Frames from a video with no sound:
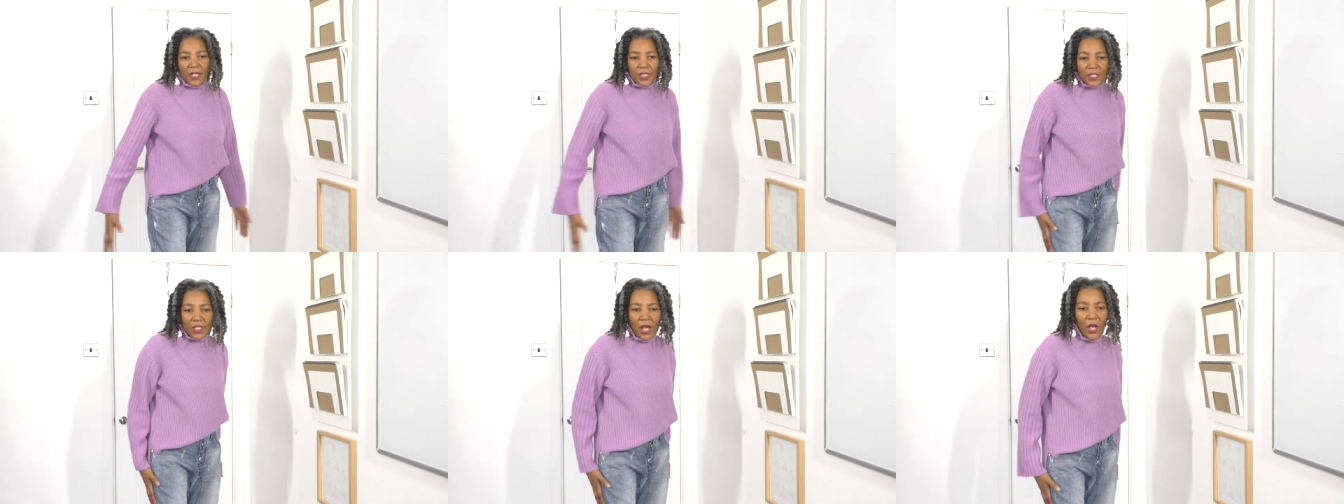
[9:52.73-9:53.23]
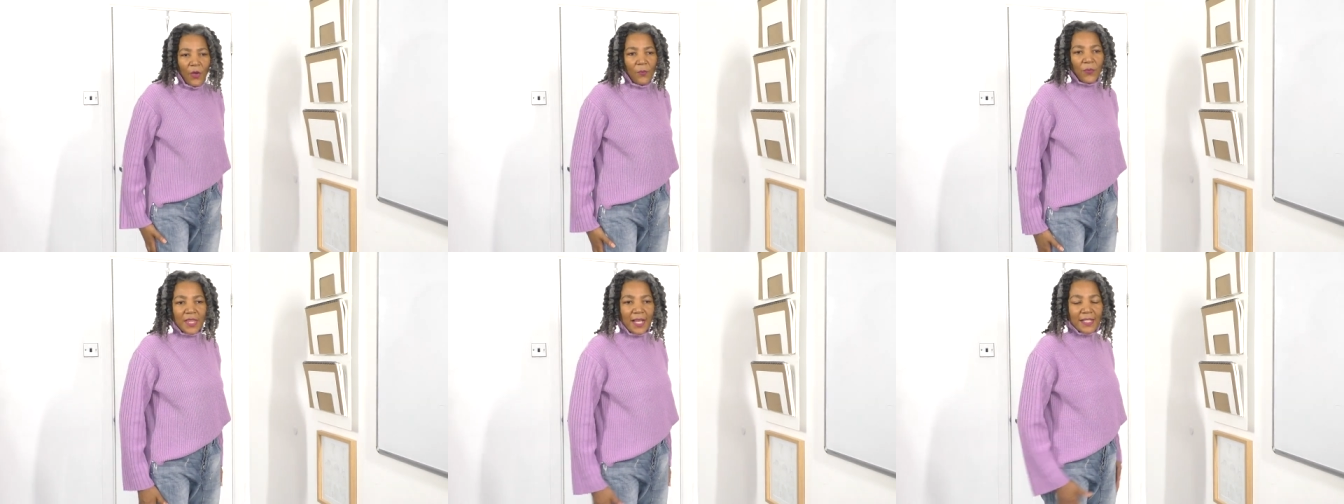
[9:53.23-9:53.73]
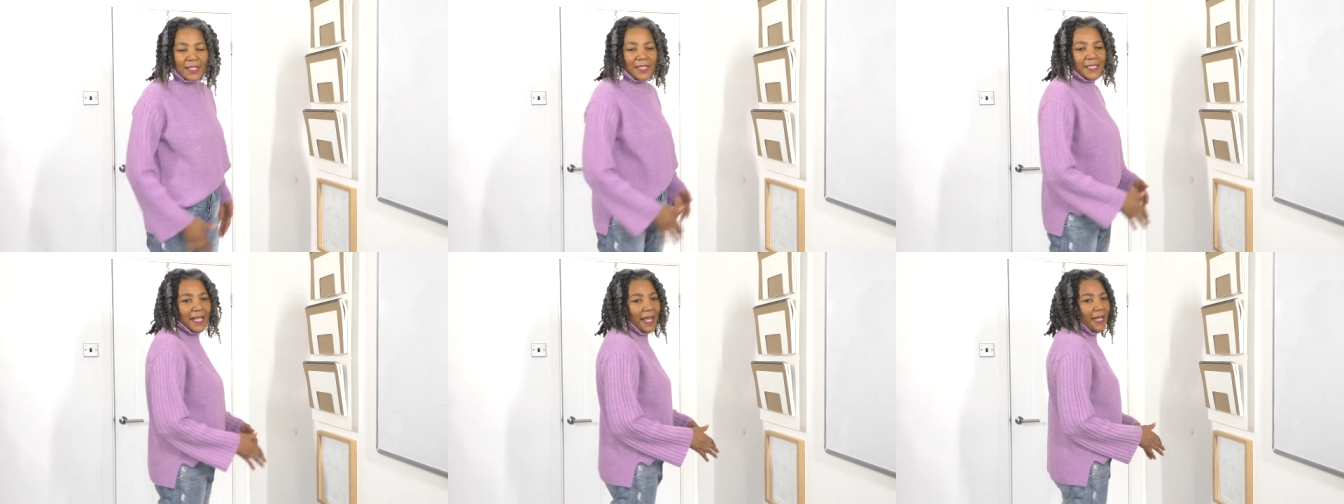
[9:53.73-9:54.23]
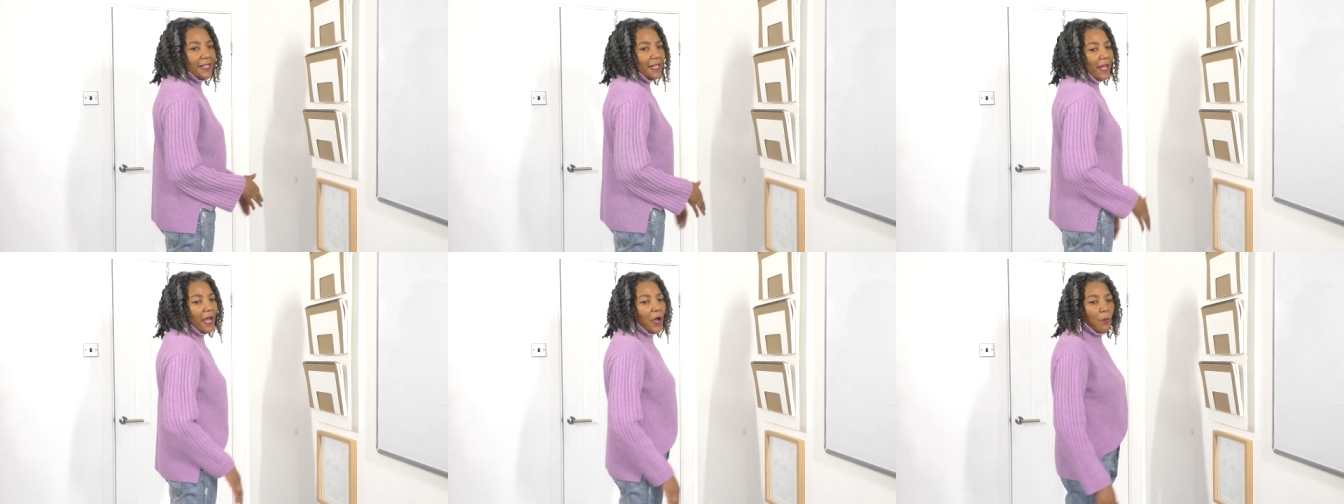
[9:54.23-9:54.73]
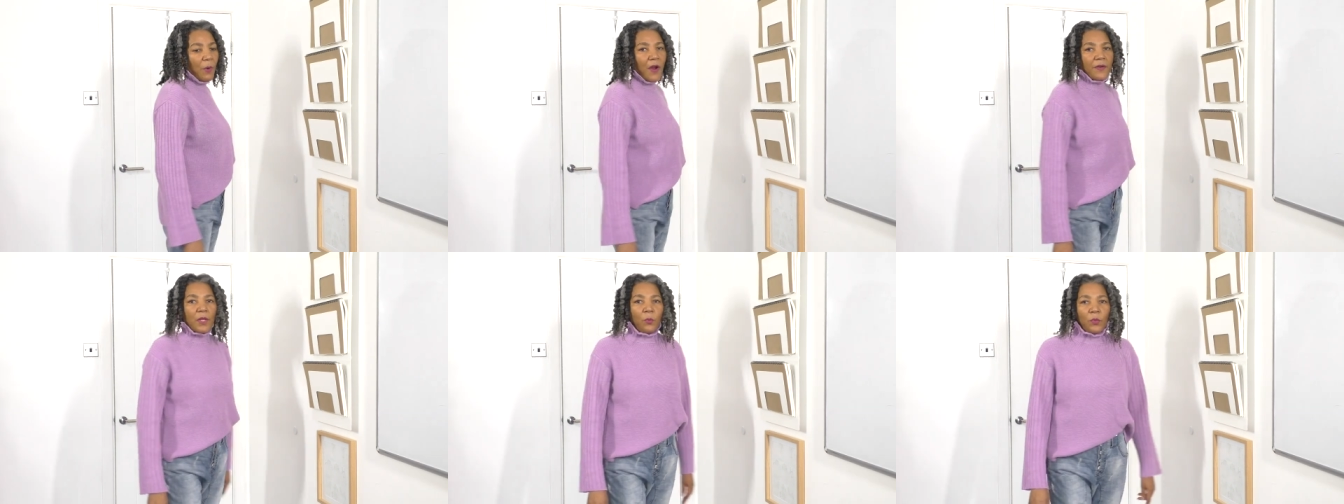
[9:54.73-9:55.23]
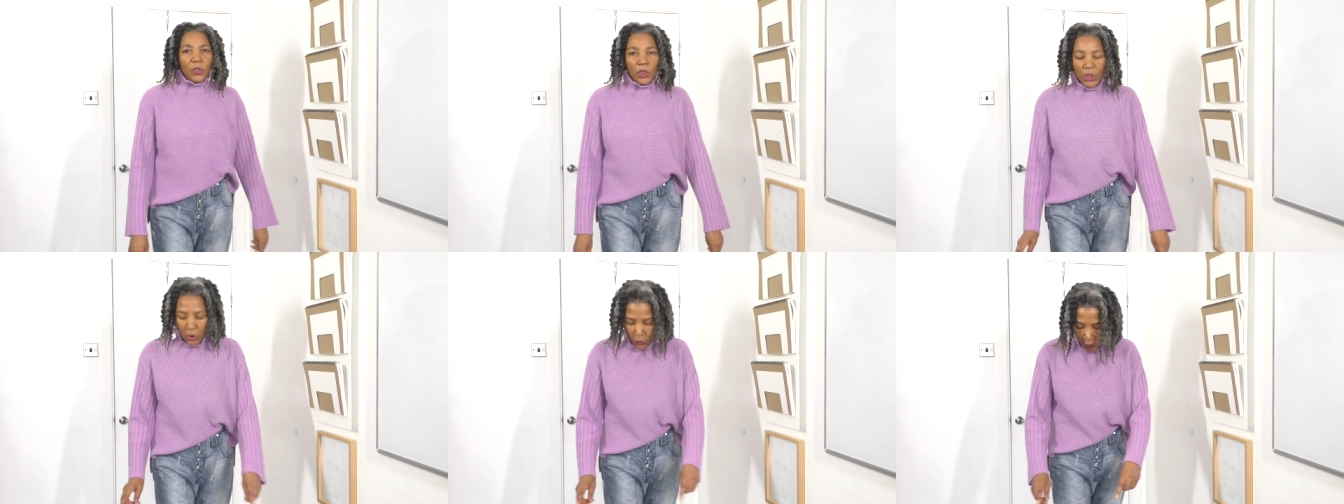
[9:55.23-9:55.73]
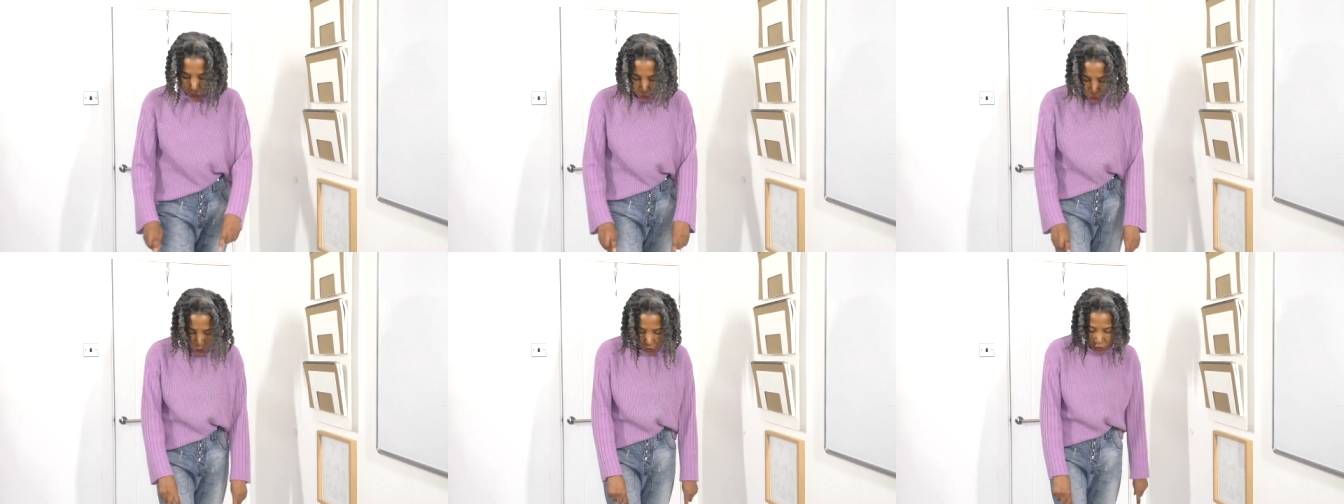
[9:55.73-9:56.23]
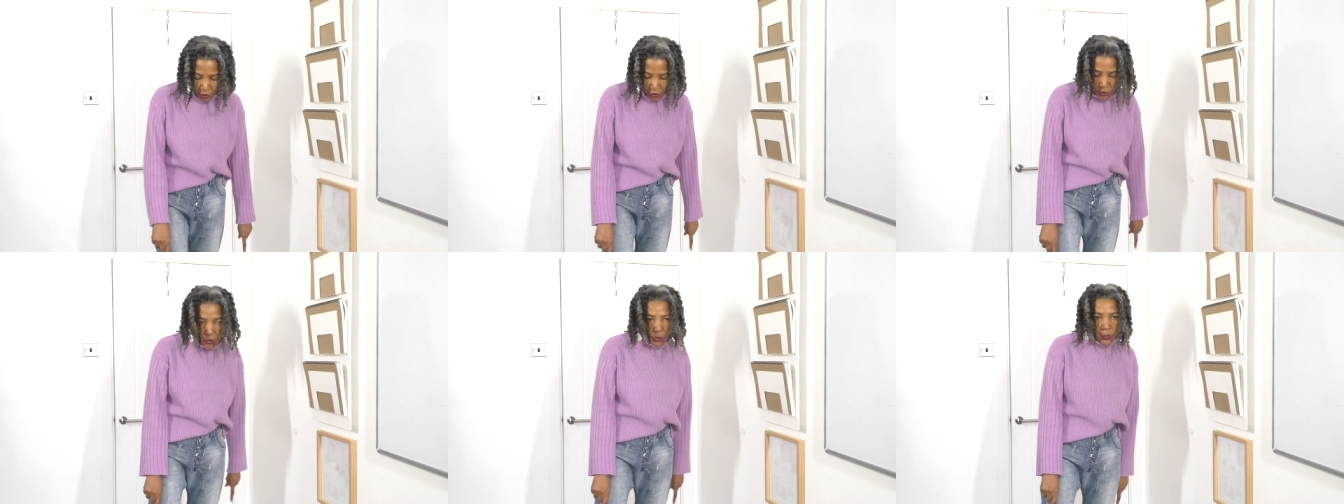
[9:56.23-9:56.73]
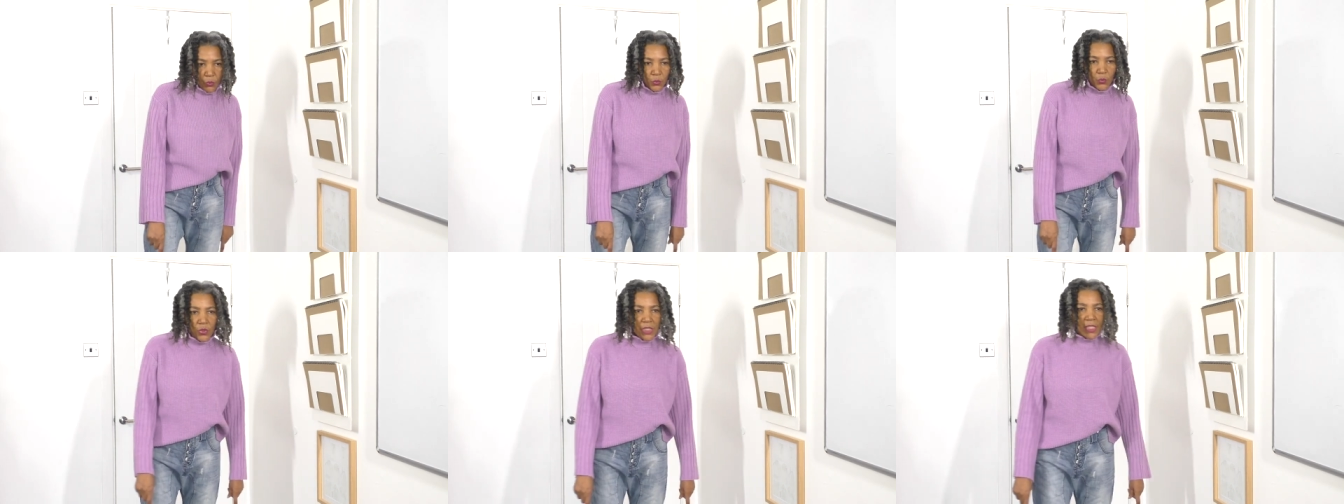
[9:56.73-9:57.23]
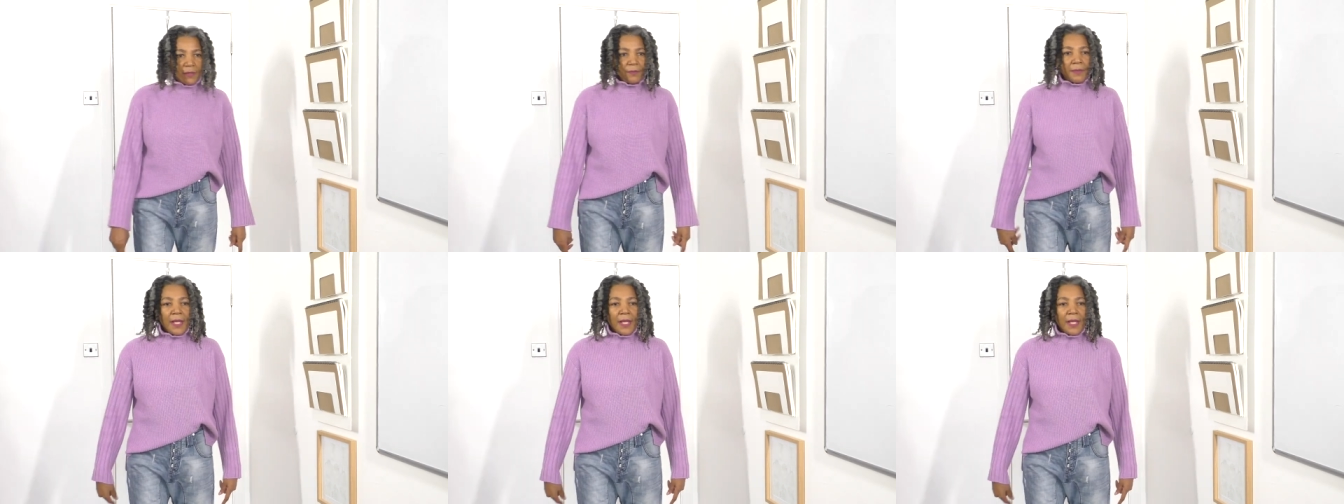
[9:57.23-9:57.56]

So with that said, I'm wearing it with neutral coloured shoes